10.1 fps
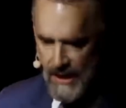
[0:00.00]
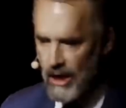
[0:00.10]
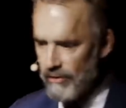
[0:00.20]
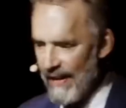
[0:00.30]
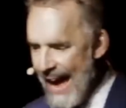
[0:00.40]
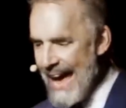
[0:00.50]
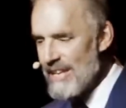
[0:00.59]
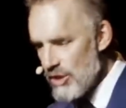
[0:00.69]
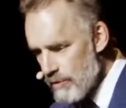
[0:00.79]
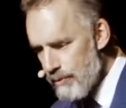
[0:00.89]
self,
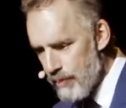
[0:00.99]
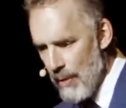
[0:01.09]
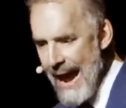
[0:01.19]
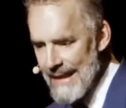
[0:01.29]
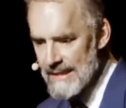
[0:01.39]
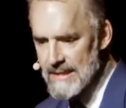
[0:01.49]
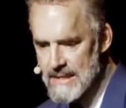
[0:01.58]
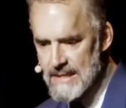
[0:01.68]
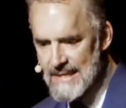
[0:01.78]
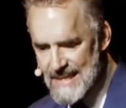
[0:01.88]
and you've
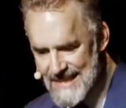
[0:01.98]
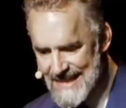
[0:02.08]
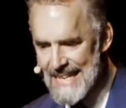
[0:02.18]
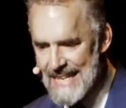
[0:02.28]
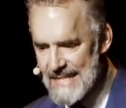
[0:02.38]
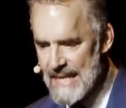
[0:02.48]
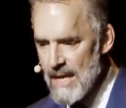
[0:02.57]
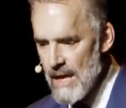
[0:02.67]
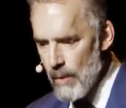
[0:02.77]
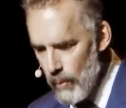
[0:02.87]
practiced deceit
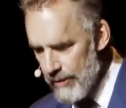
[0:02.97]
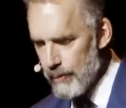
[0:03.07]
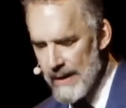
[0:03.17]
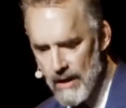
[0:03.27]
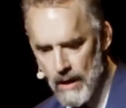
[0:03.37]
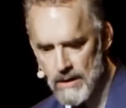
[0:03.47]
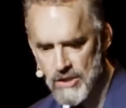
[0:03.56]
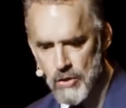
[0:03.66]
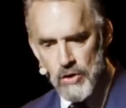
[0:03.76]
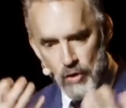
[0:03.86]
with regards
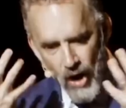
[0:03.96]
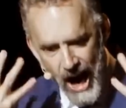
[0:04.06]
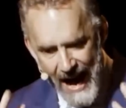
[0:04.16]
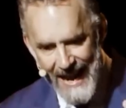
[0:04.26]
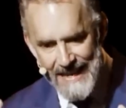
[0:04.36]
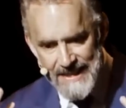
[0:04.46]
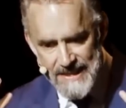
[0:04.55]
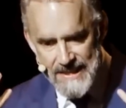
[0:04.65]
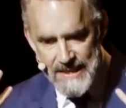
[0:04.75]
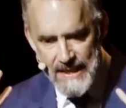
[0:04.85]
to your
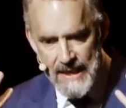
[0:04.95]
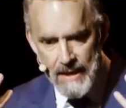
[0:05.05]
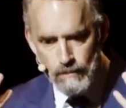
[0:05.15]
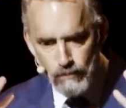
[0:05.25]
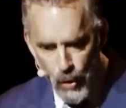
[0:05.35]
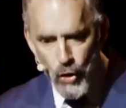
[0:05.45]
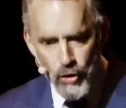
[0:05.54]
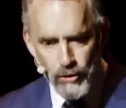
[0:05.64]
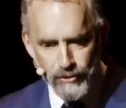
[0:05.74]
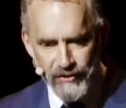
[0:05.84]
highest
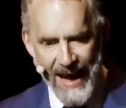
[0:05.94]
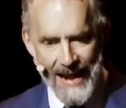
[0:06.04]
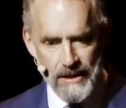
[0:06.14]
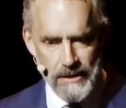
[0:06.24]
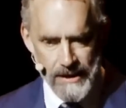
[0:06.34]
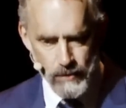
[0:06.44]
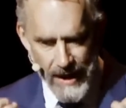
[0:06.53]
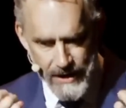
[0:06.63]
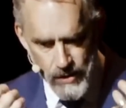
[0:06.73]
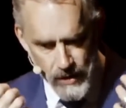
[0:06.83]
moral faculty,
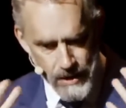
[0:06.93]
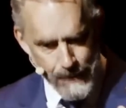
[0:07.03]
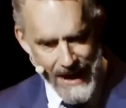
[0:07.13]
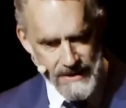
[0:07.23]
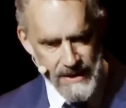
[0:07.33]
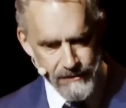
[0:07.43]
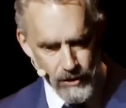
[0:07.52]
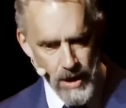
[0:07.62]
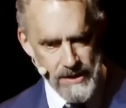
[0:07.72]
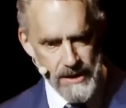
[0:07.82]
right? Your capacity
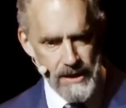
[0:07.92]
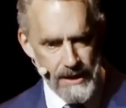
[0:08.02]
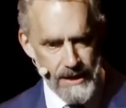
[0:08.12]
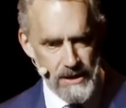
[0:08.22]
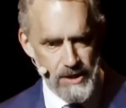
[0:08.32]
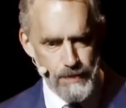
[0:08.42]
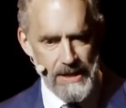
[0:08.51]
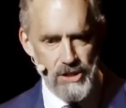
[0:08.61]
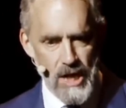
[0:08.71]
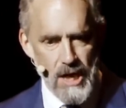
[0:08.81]
for articulated
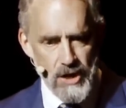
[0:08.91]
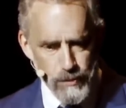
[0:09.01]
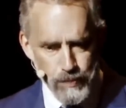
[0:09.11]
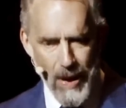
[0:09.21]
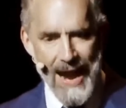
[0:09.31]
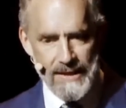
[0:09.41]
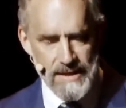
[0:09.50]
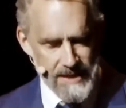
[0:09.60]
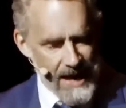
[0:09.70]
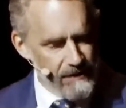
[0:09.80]
speech. You've
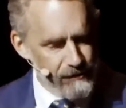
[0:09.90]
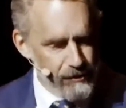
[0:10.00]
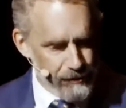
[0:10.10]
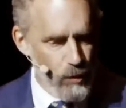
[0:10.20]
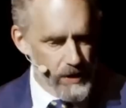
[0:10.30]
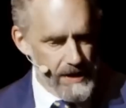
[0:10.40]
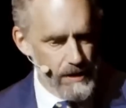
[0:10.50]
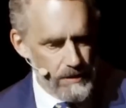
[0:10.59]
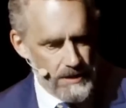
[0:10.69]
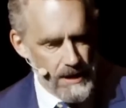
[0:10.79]
practiced that for 4
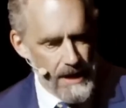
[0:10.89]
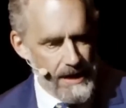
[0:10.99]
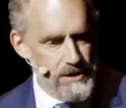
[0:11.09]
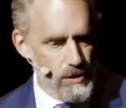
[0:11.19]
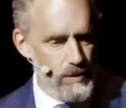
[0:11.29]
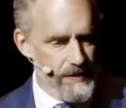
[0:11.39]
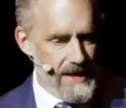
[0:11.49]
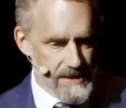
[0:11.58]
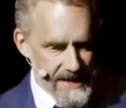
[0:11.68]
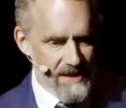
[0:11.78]
years. And so
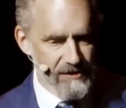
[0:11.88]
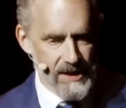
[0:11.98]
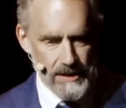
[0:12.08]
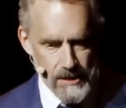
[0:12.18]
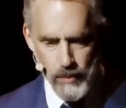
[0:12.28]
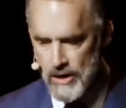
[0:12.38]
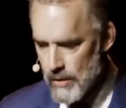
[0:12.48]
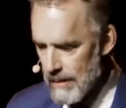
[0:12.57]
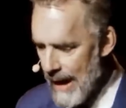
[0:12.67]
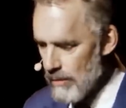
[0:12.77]
then definitely when you
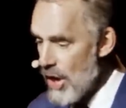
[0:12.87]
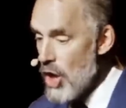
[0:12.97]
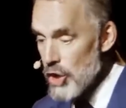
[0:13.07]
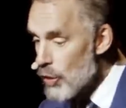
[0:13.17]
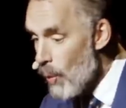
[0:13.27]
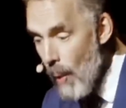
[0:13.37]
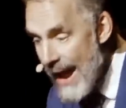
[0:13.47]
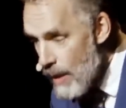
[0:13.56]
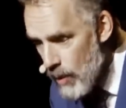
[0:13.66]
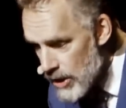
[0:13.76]
come out, you're
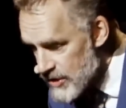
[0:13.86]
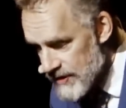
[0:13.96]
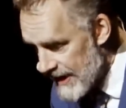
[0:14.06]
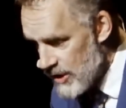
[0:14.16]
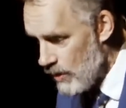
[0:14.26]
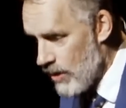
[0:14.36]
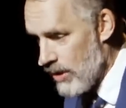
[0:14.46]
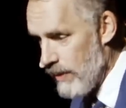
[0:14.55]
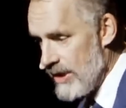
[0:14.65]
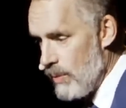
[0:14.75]
way worse than you
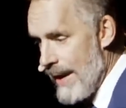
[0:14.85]
were when you